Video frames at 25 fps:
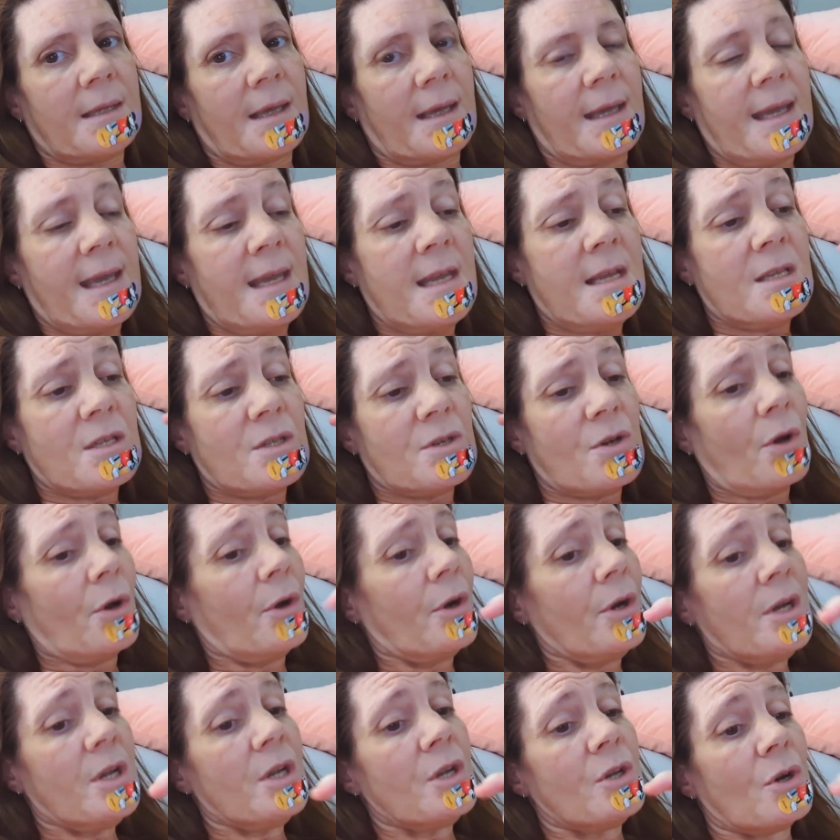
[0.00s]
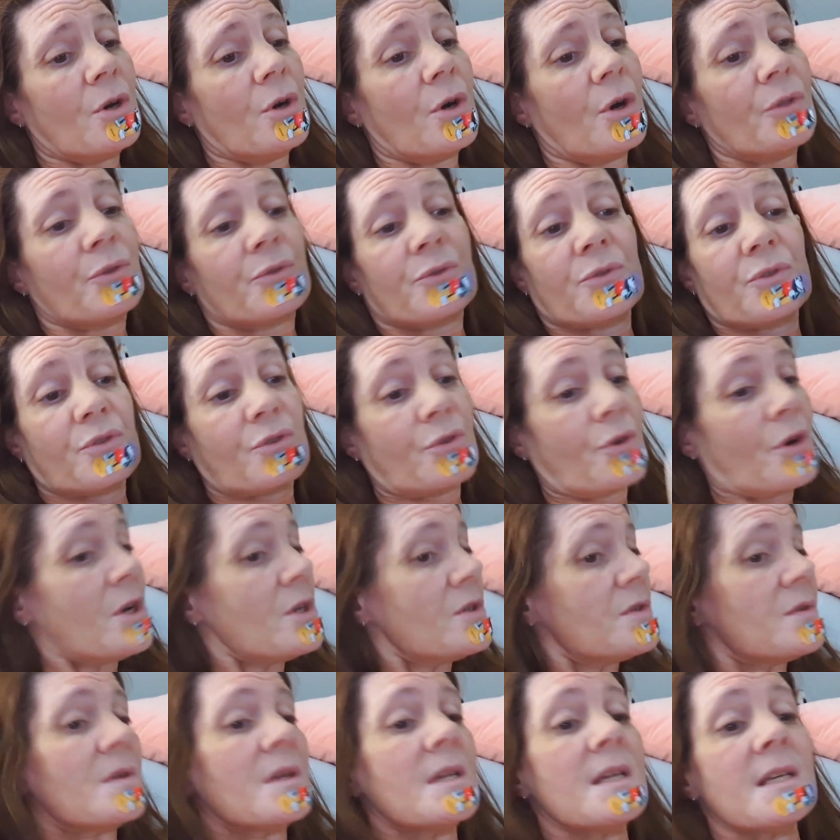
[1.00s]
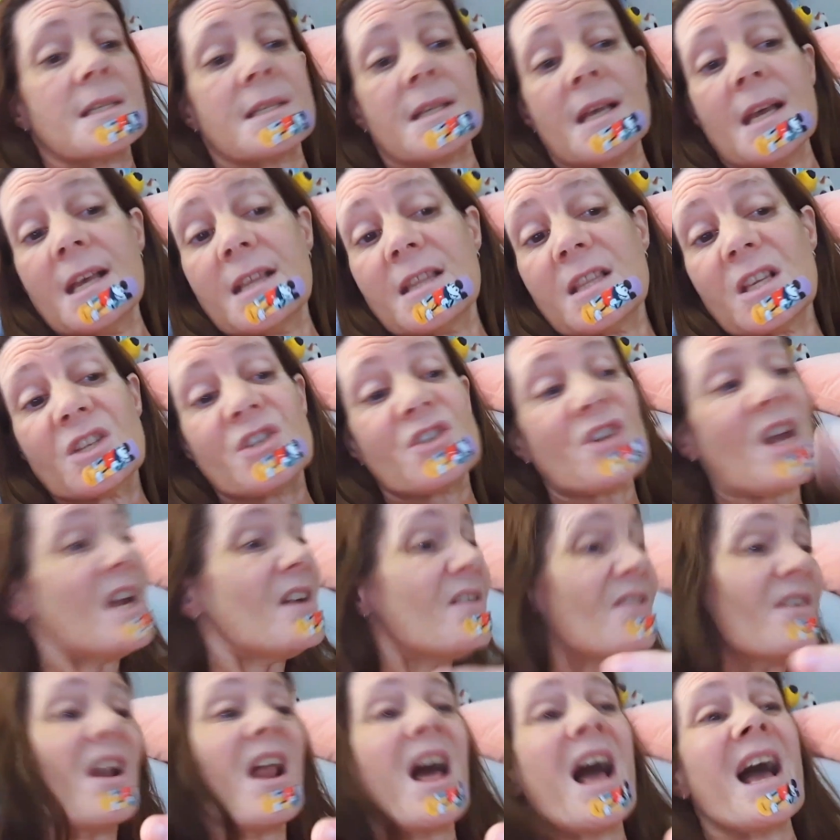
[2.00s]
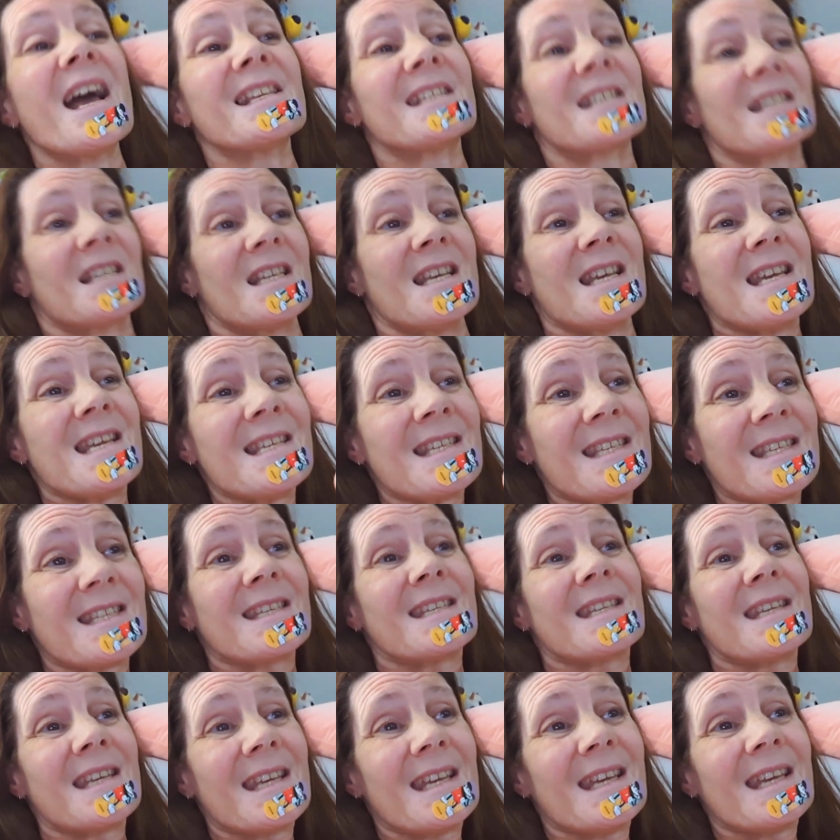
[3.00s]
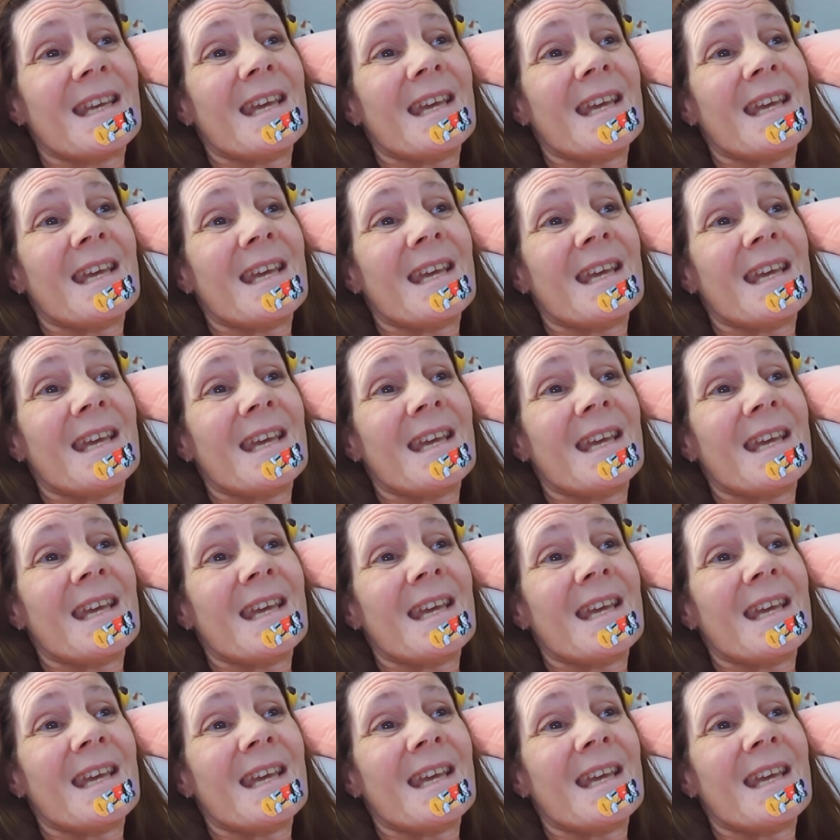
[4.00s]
that he has not only gone through the grocery list, the generalized list,